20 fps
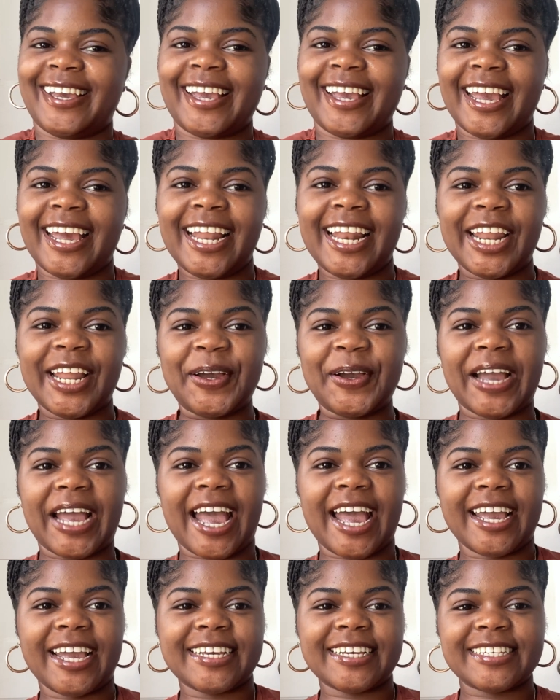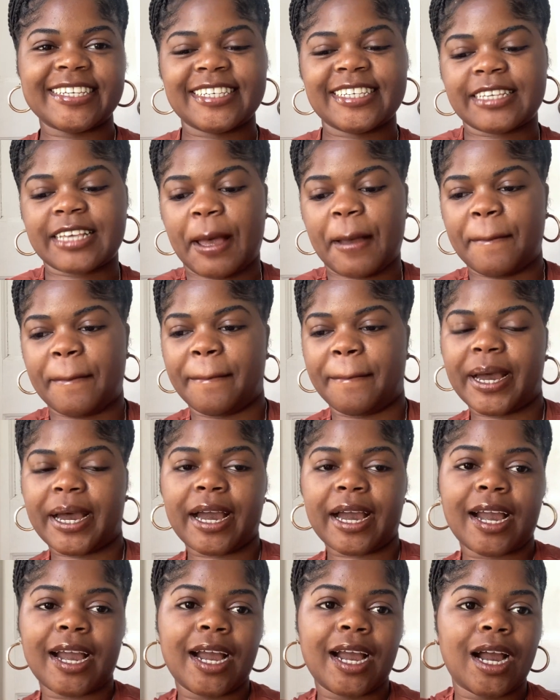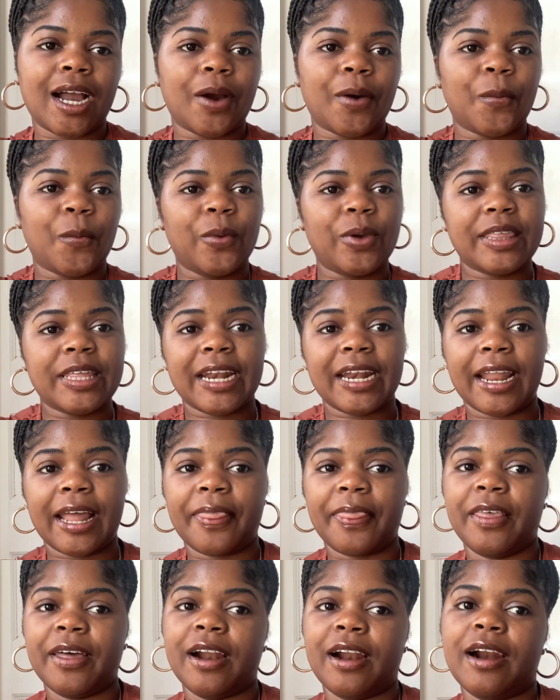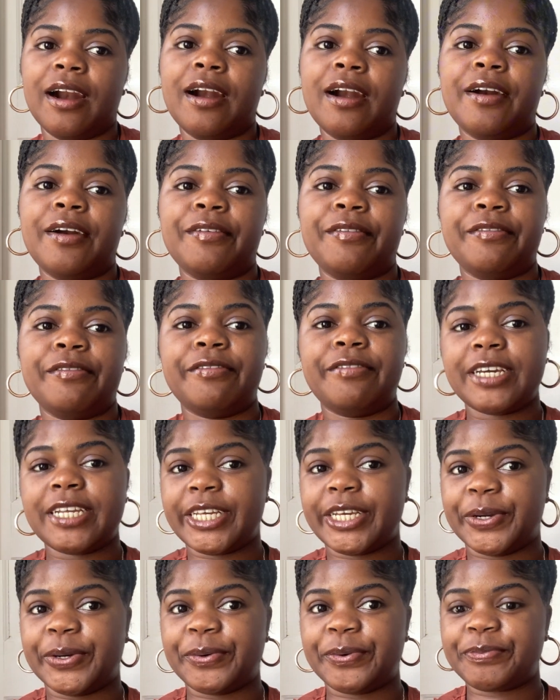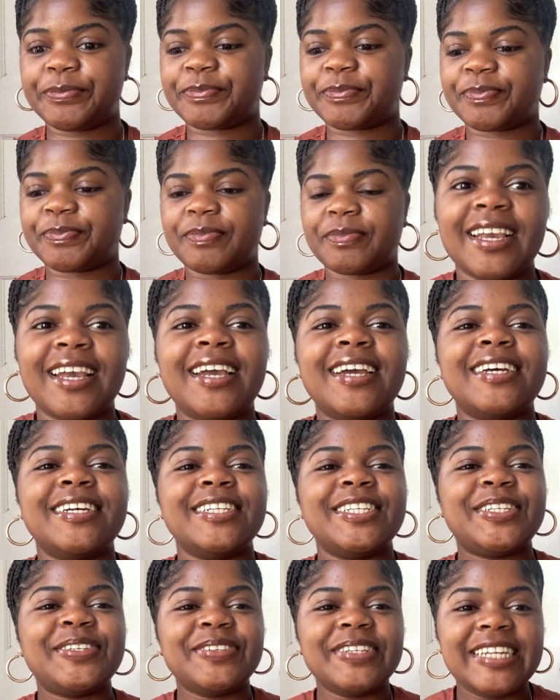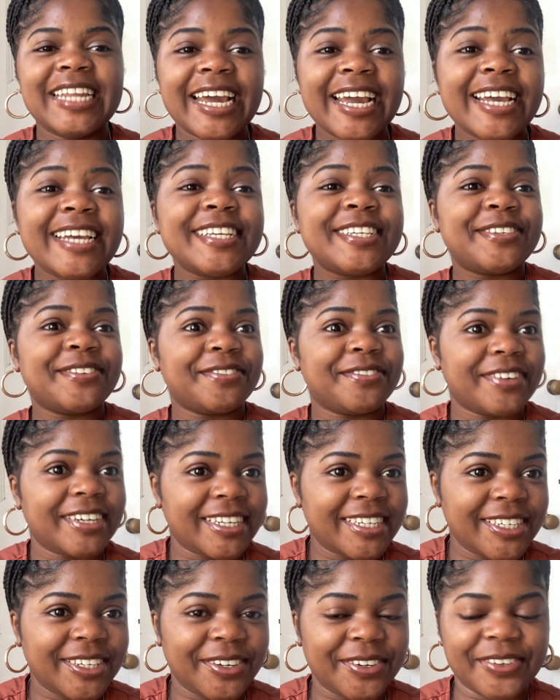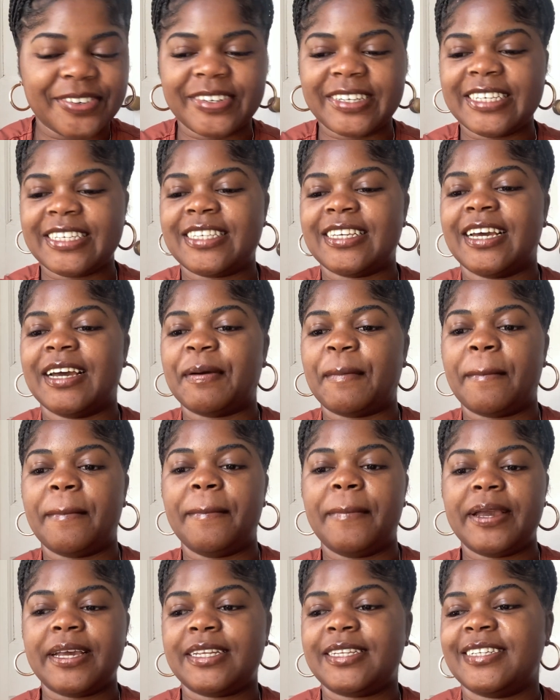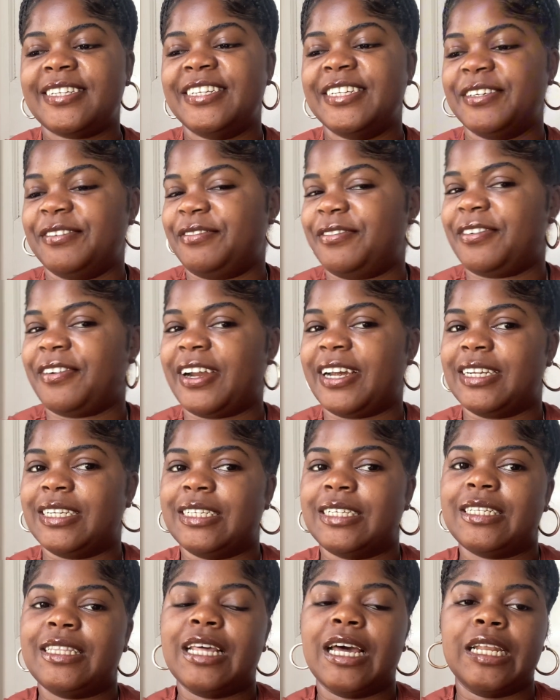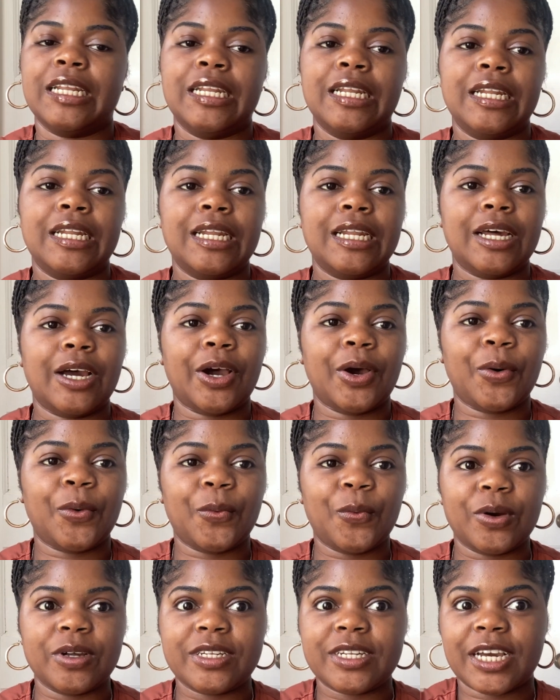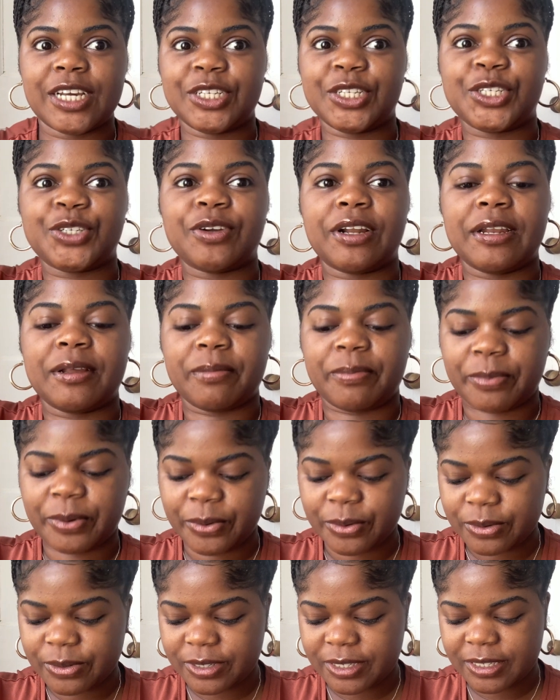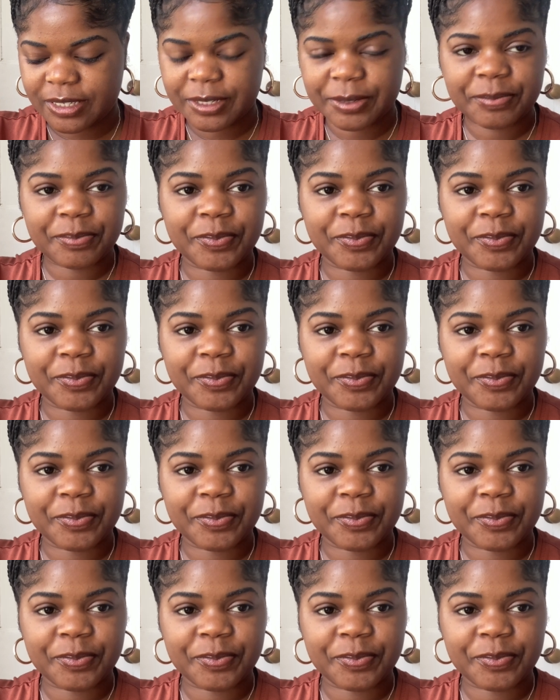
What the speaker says: Hello guys, I'm back with another video. Today's video is a bit different than what I usually post.